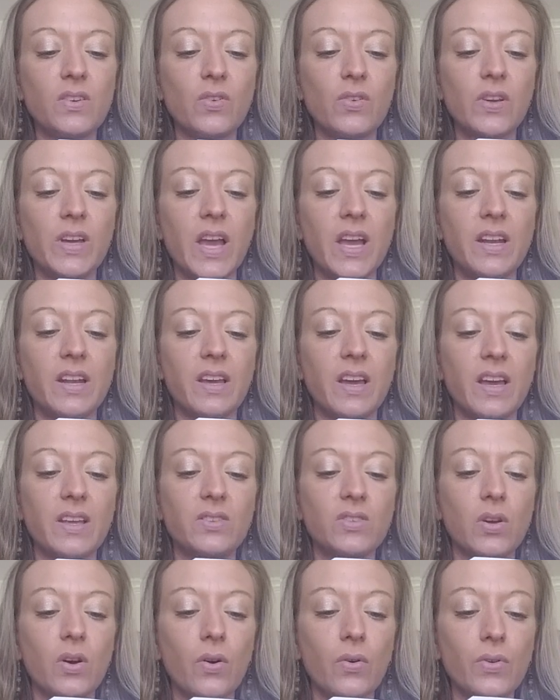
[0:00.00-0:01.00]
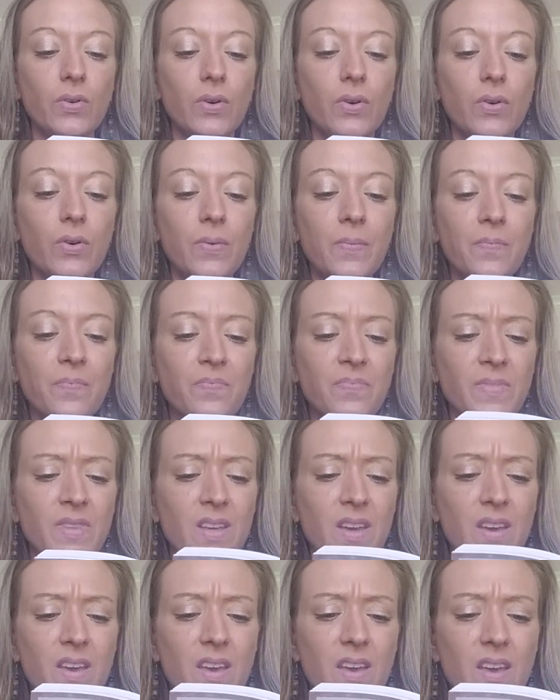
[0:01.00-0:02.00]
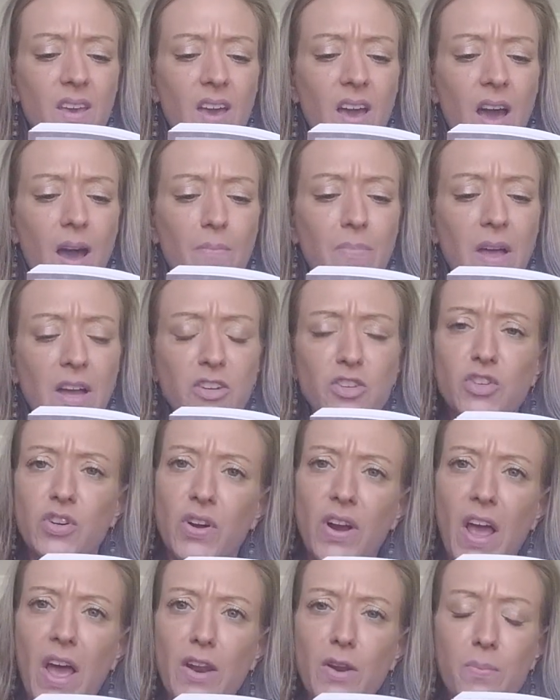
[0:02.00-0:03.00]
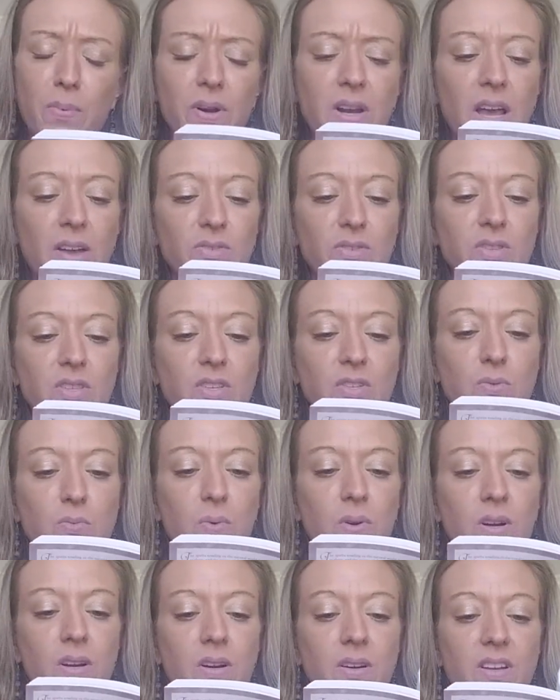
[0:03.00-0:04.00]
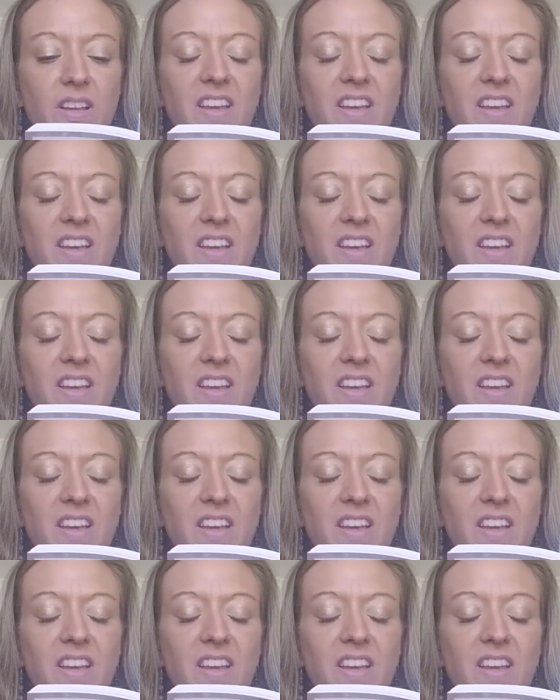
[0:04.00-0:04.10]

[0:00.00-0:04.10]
creating a total, I'm not sure how to pronounce this word.